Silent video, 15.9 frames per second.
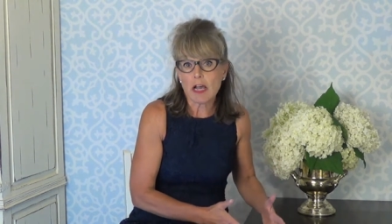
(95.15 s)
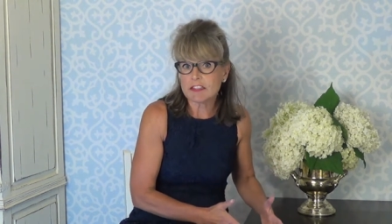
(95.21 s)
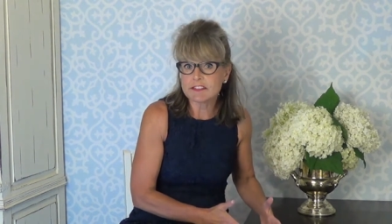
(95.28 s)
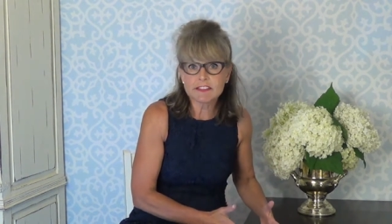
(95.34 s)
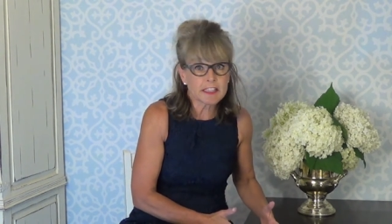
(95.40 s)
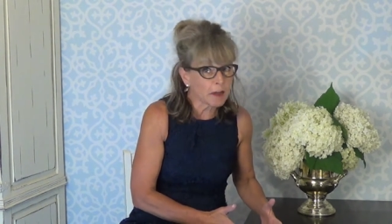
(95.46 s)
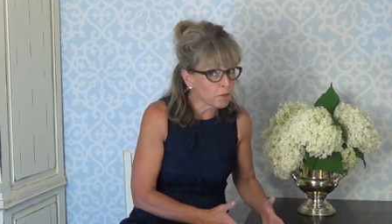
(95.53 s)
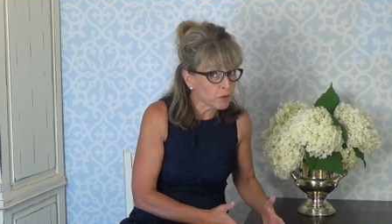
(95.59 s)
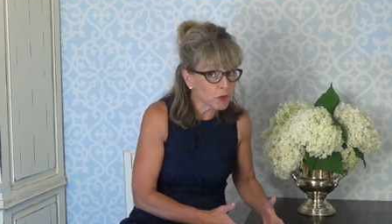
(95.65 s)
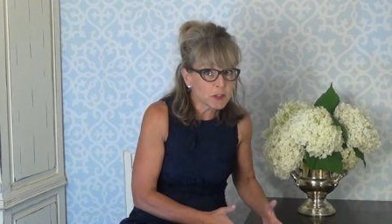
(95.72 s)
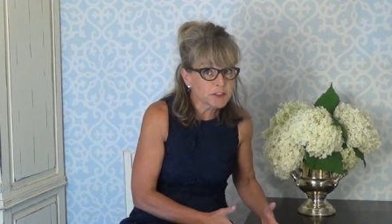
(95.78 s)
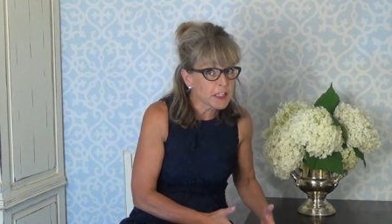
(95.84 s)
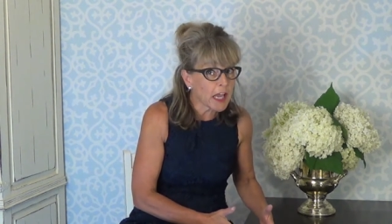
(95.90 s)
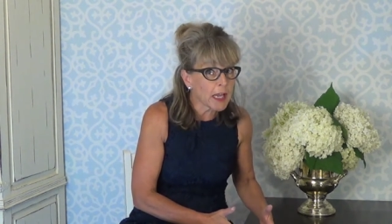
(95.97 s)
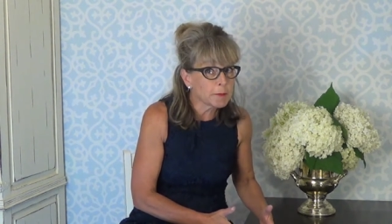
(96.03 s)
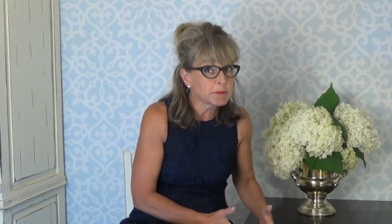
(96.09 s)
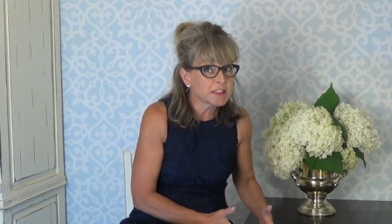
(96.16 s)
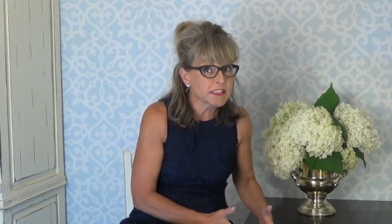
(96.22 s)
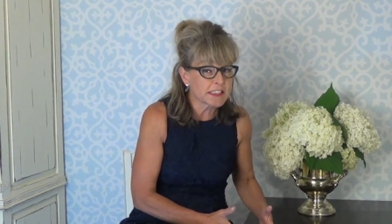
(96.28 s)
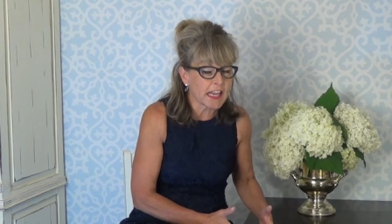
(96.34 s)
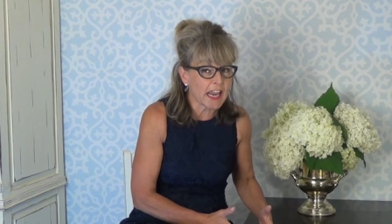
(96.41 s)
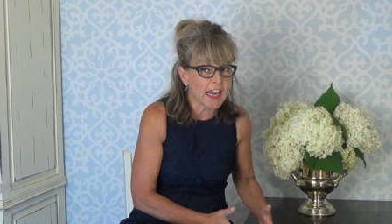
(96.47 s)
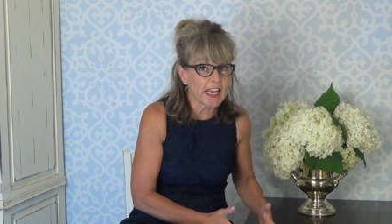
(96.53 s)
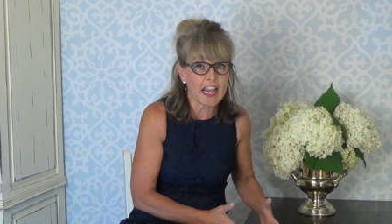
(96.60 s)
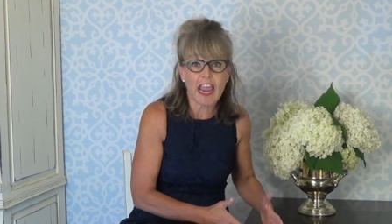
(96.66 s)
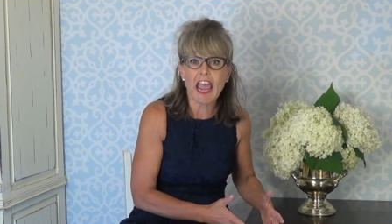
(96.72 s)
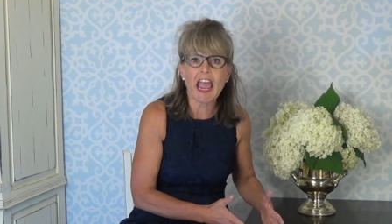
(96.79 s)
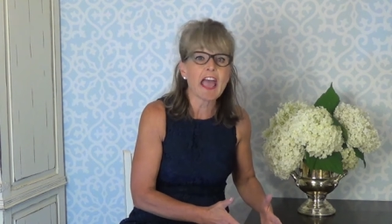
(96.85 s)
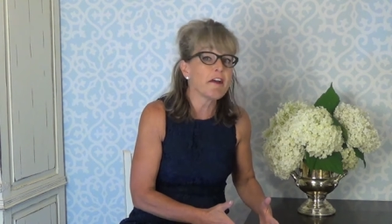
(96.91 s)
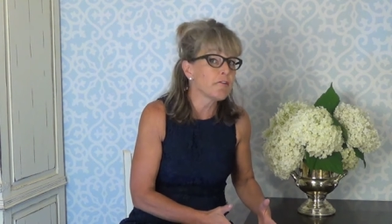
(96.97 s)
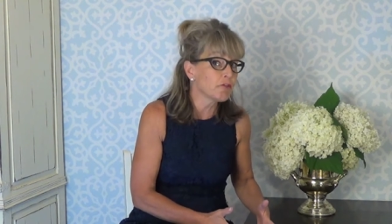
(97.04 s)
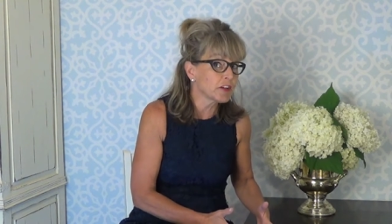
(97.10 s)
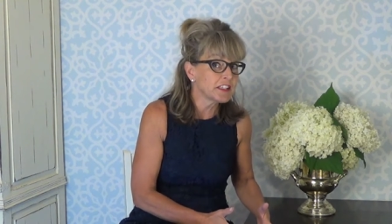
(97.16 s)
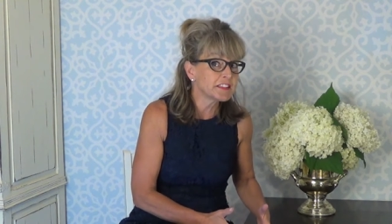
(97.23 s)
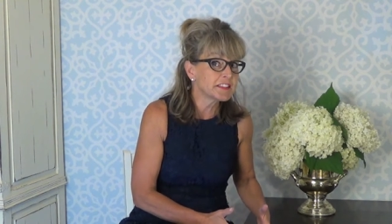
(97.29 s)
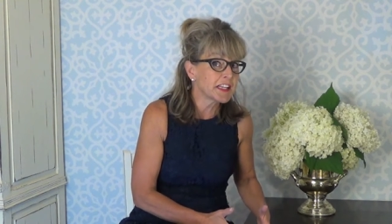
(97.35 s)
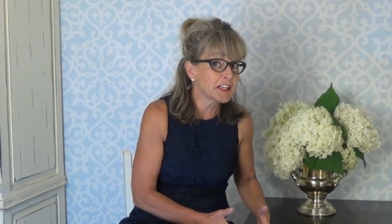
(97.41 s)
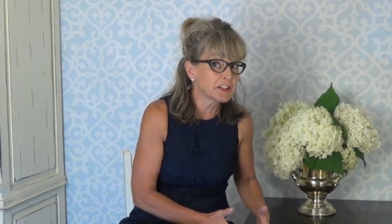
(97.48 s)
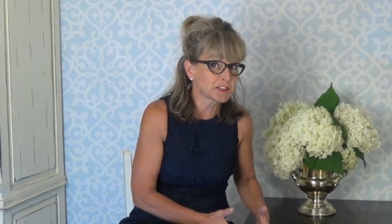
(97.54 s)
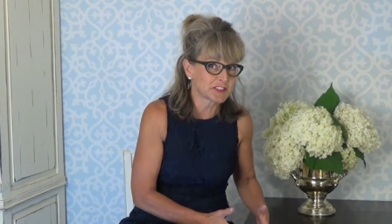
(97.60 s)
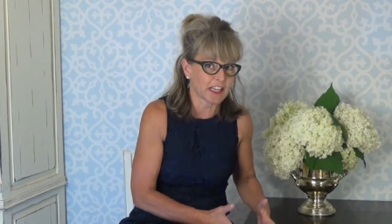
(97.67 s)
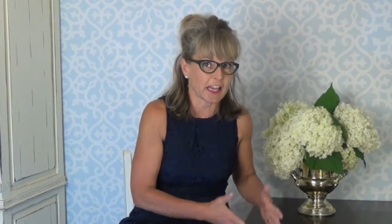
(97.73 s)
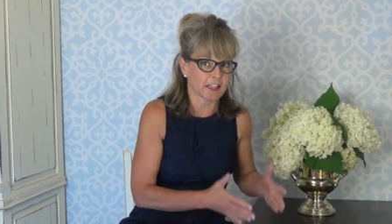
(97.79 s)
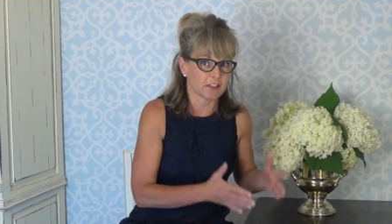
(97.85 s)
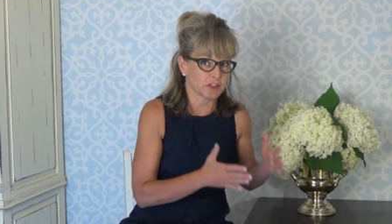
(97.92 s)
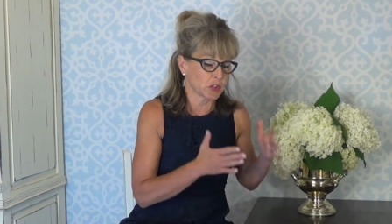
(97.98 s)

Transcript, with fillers: several times a day, every single day.